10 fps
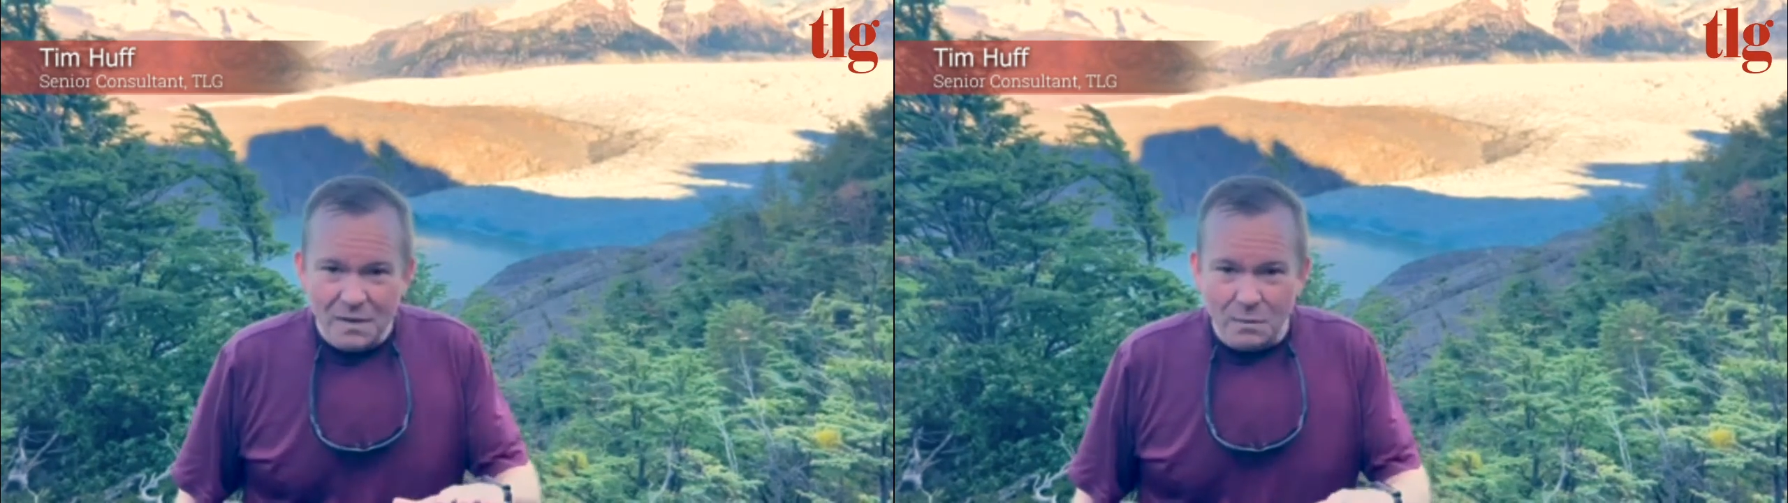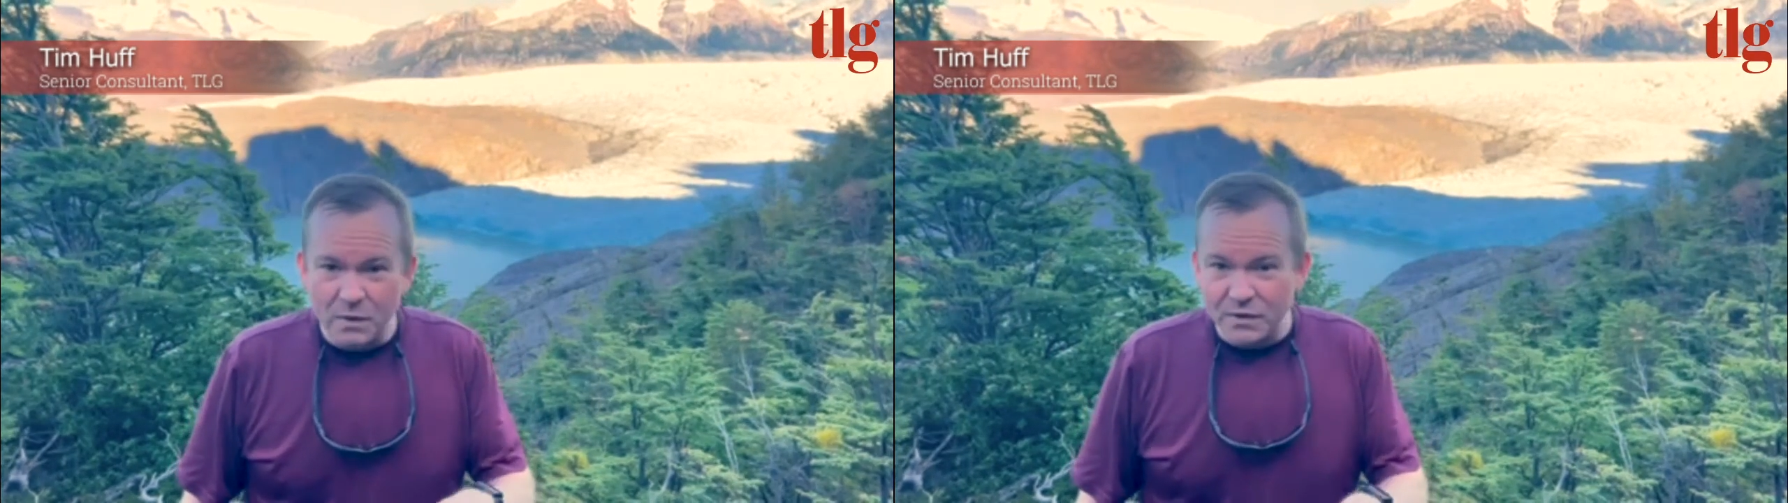
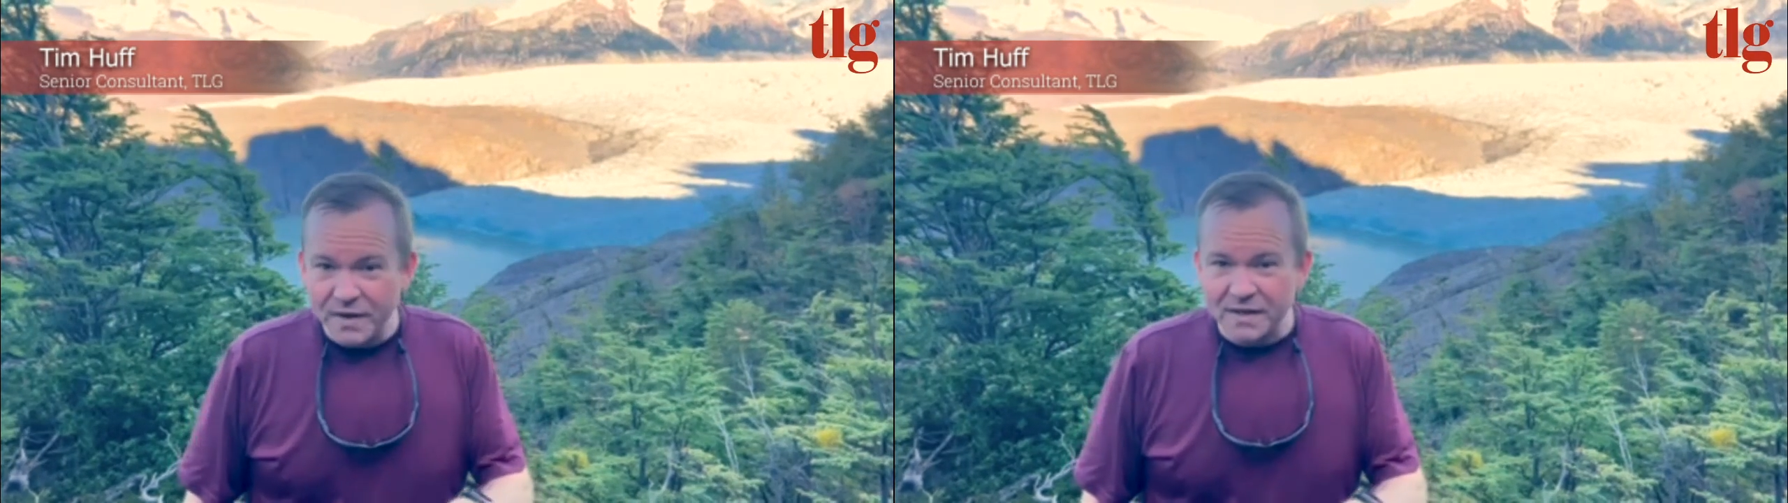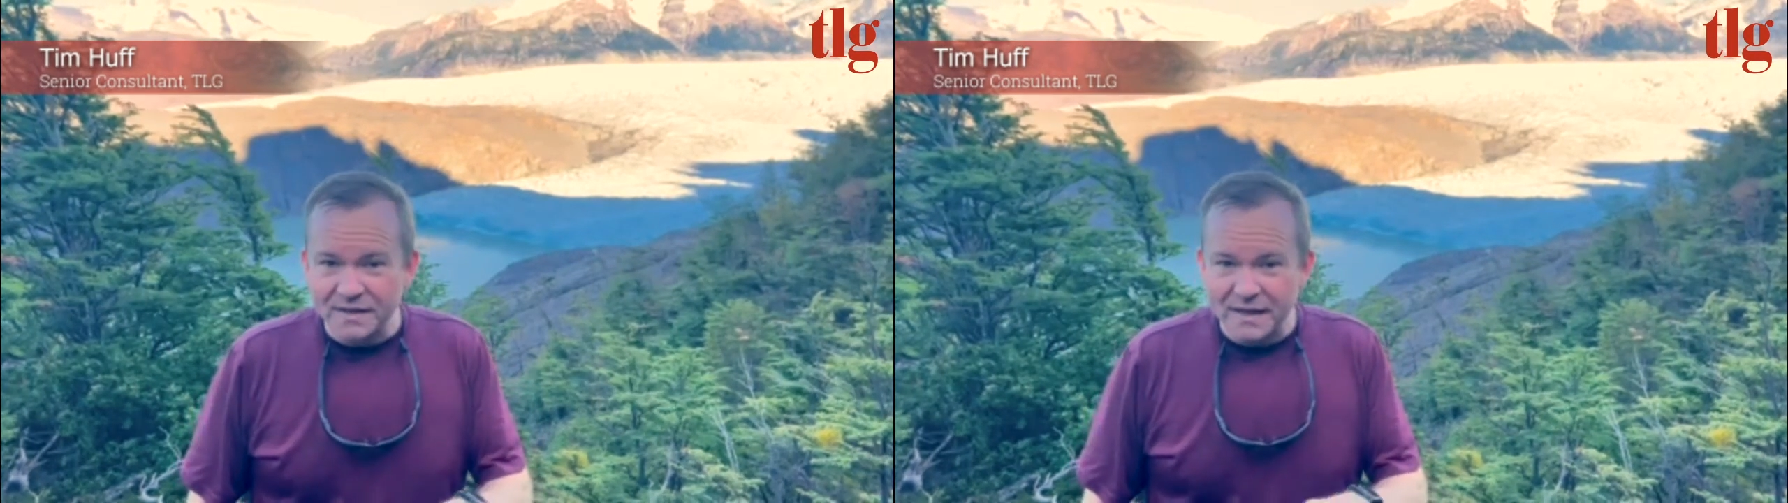we were
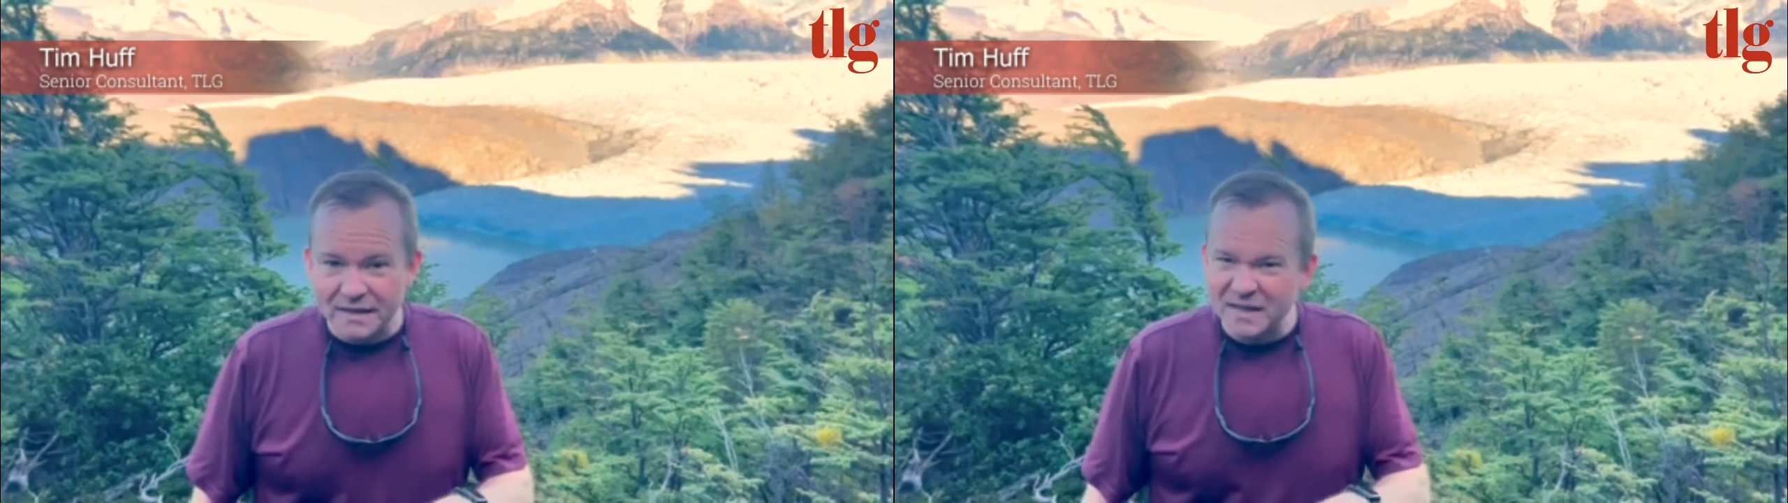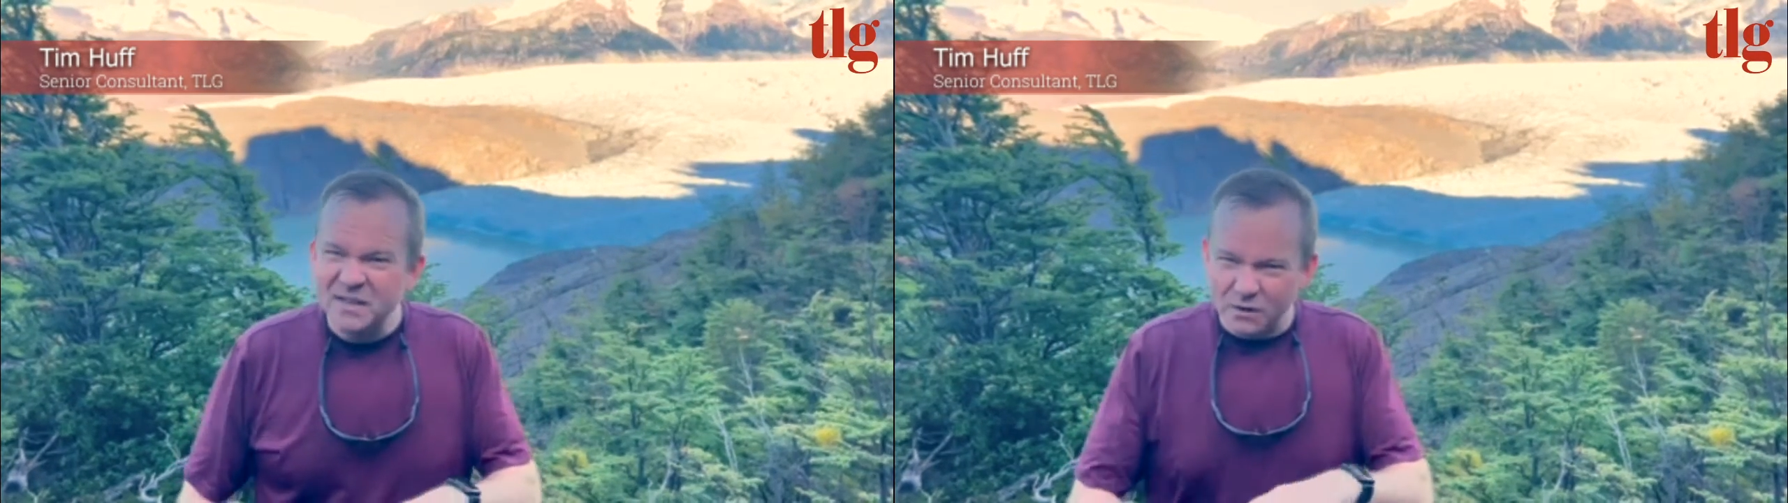thinking that,
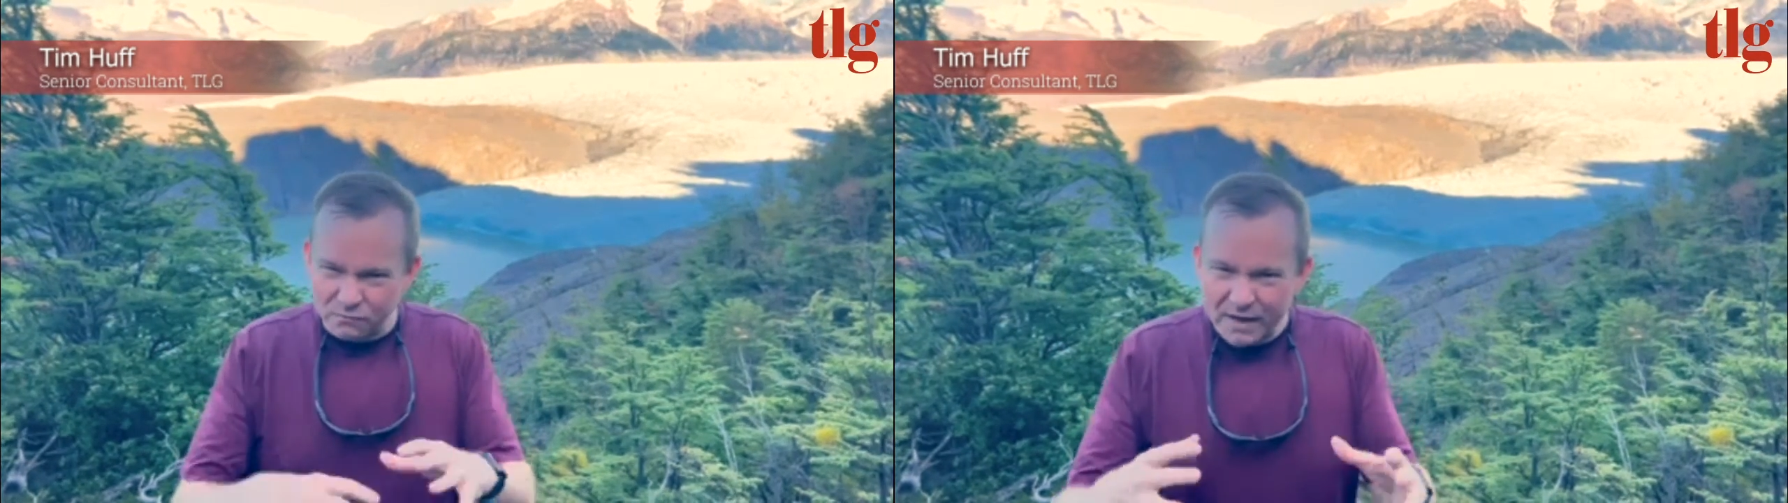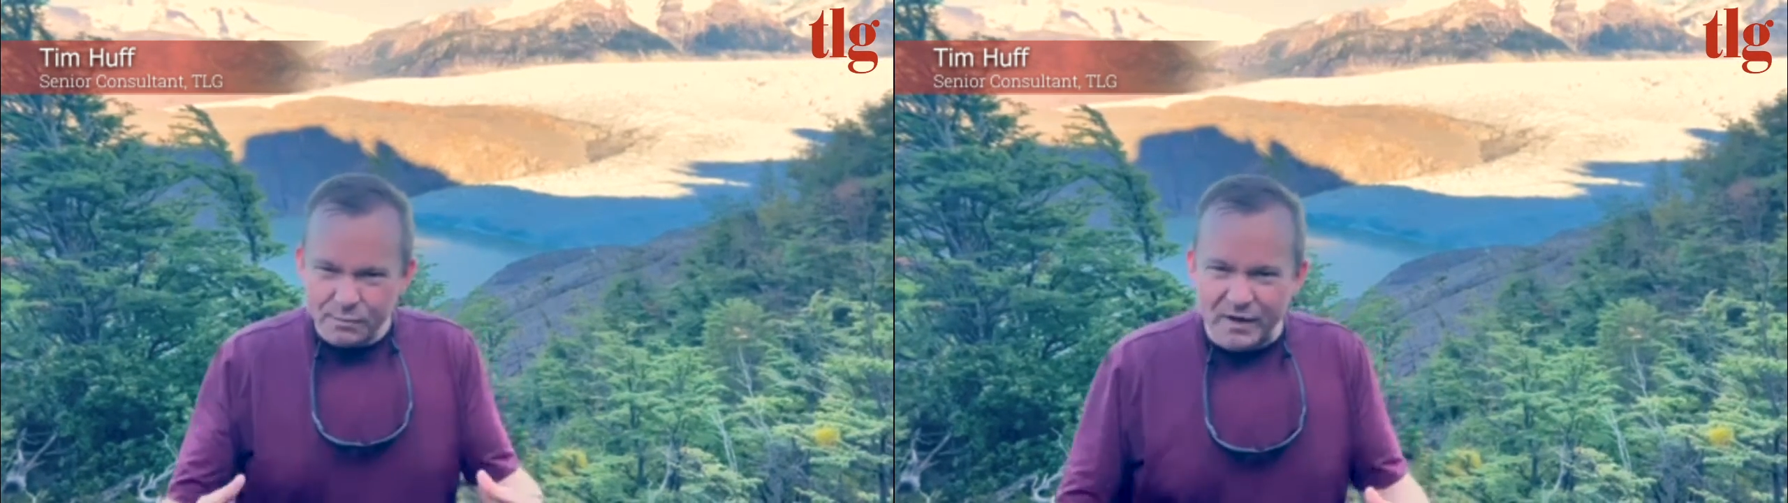it rained